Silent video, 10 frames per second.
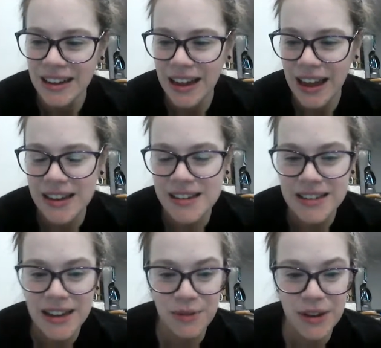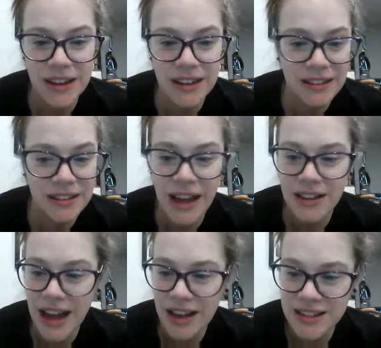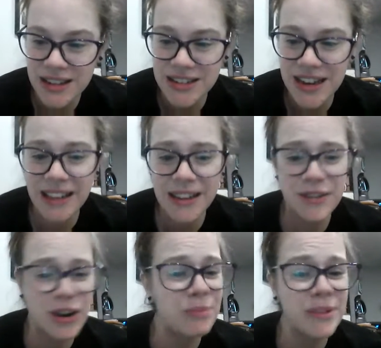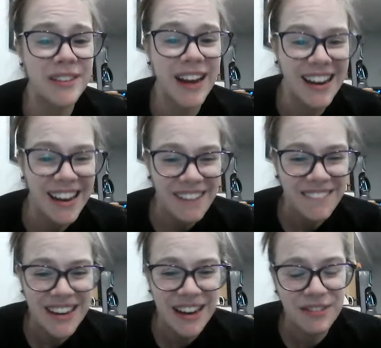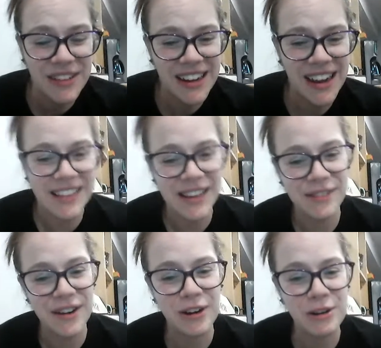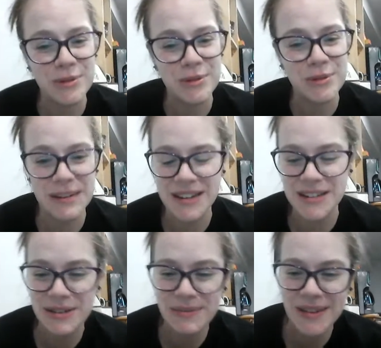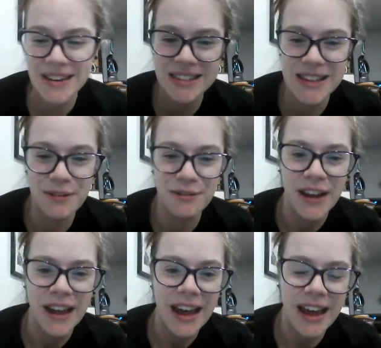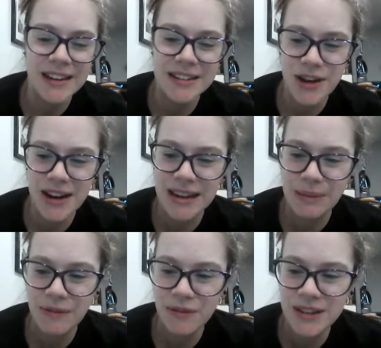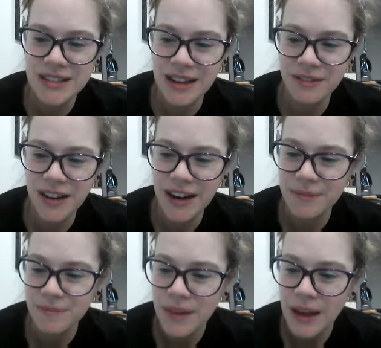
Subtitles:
And if Helen says she can't leave home, you're right. We definitely can't leave our homes. We need to make sure we're being safe and try to keep everyone safe here.